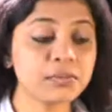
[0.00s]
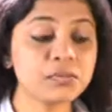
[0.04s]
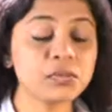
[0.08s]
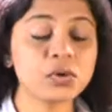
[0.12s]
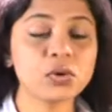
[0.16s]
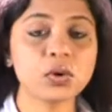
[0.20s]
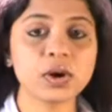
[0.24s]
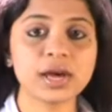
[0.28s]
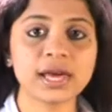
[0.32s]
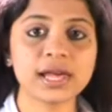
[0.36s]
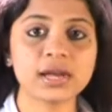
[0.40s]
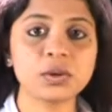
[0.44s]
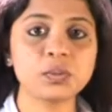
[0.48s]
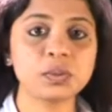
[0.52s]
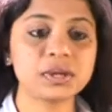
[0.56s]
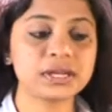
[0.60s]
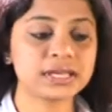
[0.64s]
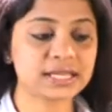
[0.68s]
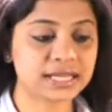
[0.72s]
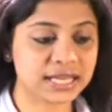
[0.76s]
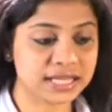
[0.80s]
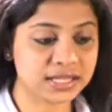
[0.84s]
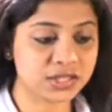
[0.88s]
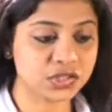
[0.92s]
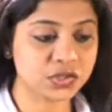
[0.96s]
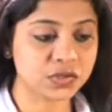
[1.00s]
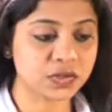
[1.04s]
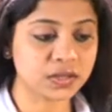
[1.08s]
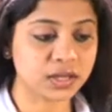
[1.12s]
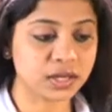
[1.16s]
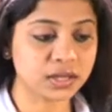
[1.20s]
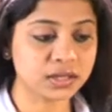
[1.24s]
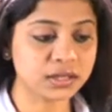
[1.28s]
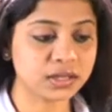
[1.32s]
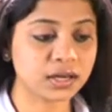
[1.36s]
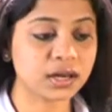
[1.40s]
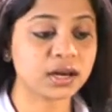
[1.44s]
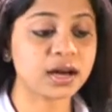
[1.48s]
MOL will
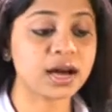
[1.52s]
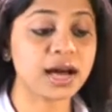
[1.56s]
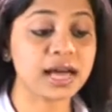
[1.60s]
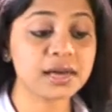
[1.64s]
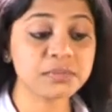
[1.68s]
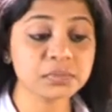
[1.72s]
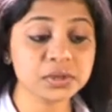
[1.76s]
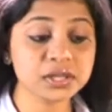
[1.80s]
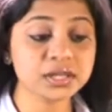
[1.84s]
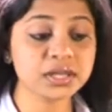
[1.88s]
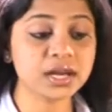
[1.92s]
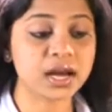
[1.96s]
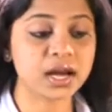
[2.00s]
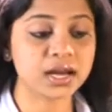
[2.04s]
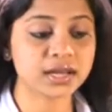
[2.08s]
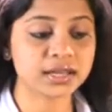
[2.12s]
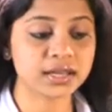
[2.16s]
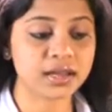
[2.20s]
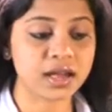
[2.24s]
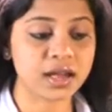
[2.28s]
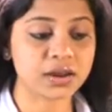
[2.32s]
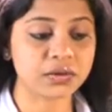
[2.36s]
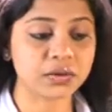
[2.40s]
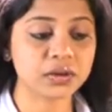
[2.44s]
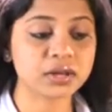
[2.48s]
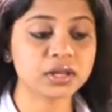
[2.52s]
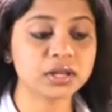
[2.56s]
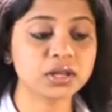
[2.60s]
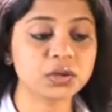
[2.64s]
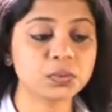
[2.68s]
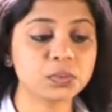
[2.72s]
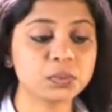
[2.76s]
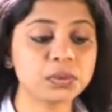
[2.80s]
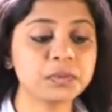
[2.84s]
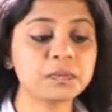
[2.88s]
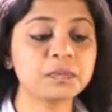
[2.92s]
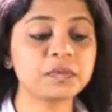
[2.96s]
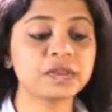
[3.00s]
construct a hybrid car carrier
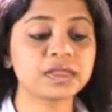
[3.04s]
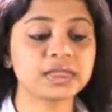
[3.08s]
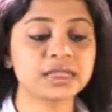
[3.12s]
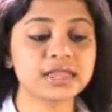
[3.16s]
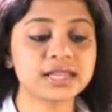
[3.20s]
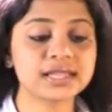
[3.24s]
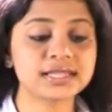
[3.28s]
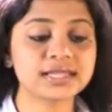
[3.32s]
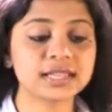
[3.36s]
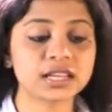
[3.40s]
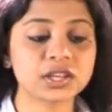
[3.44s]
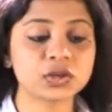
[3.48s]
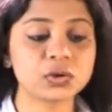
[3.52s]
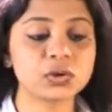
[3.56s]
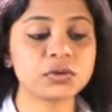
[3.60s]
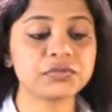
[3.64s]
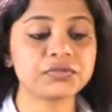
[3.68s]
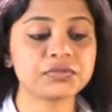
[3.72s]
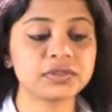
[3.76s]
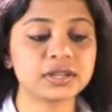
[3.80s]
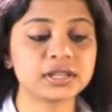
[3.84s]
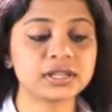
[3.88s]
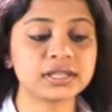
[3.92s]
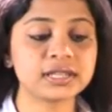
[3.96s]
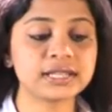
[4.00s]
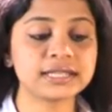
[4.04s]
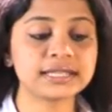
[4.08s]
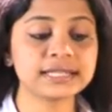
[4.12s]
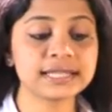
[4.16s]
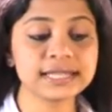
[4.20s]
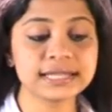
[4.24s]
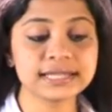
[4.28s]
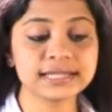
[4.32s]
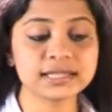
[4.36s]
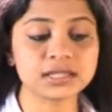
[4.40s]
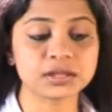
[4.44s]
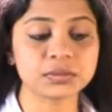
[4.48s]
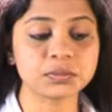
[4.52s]
equipped with this eco-friendly
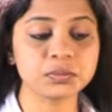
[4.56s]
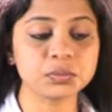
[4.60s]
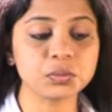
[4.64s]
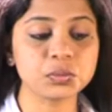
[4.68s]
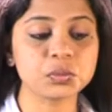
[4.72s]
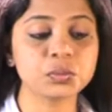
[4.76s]
system,